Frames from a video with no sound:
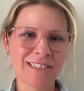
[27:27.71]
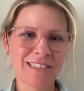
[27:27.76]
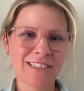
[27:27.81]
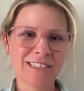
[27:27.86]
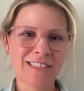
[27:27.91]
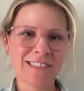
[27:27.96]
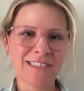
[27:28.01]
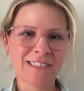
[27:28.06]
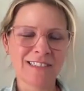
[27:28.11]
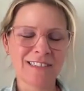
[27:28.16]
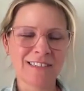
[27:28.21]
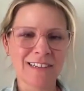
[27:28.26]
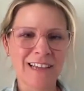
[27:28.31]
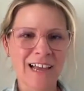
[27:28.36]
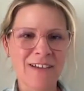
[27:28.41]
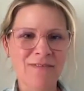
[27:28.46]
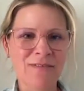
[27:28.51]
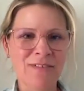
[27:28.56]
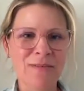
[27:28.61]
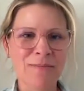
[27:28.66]
is
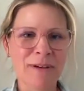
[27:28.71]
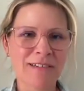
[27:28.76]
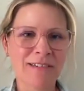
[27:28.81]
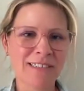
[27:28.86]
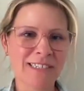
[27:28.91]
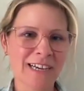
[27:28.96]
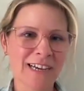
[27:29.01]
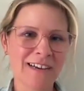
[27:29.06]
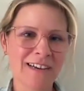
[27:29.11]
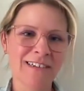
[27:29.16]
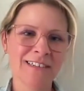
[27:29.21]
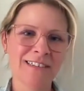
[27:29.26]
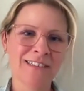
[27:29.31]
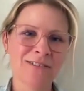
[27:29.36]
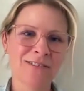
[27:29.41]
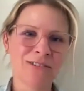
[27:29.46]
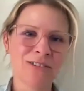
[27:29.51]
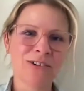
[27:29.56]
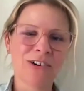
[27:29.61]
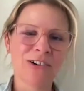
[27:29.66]
having a meltdown and
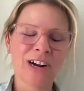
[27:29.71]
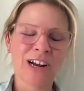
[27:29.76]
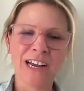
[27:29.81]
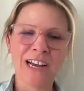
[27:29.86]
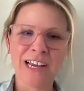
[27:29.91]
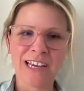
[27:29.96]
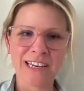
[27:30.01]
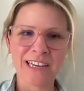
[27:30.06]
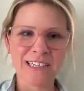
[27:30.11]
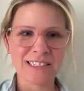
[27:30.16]
starts crying,